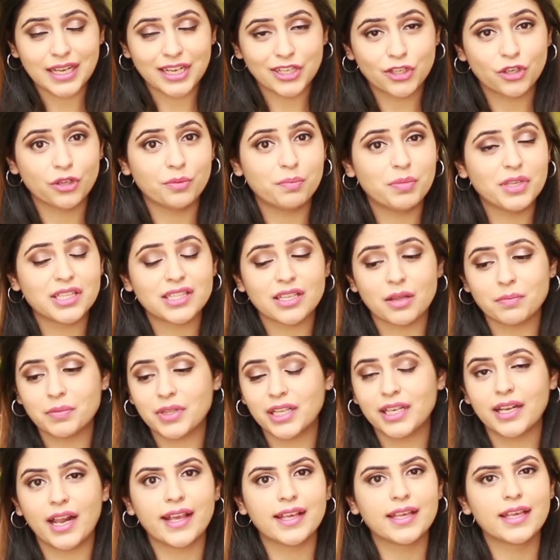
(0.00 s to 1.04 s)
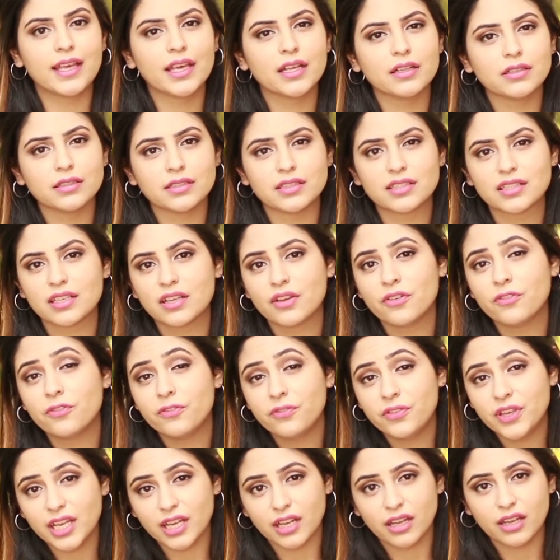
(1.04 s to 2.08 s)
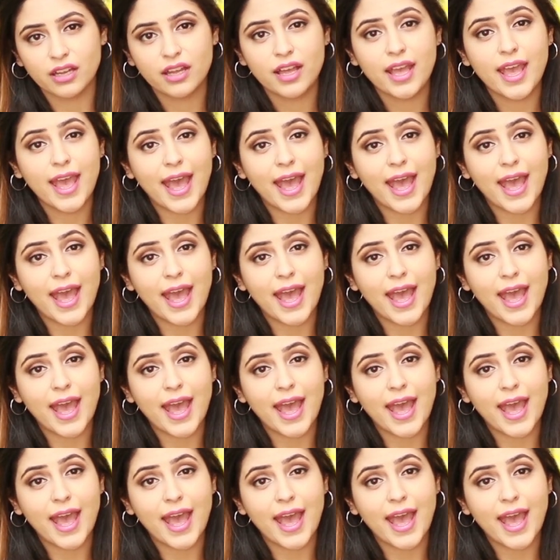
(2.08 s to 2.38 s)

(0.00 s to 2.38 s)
It could be something like guilt, fear,